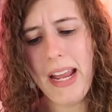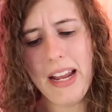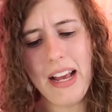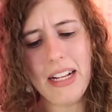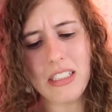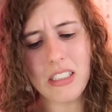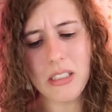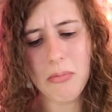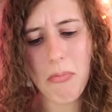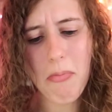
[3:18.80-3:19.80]
man, I could
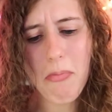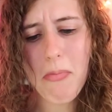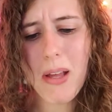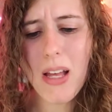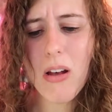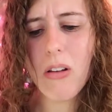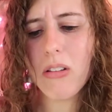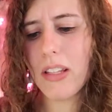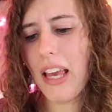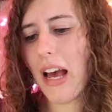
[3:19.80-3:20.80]

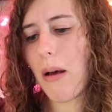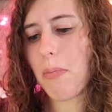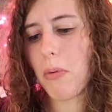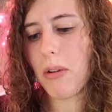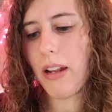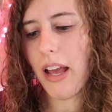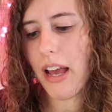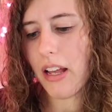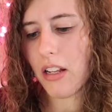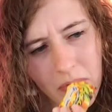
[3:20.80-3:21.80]
smell the apple in
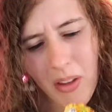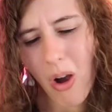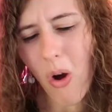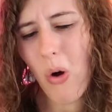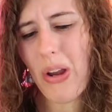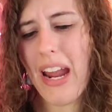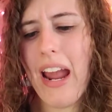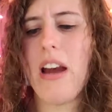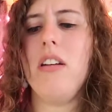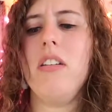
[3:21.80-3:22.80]
that. Oh
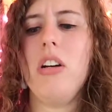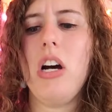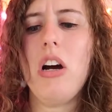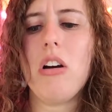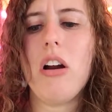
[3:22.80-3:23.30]
yeah, all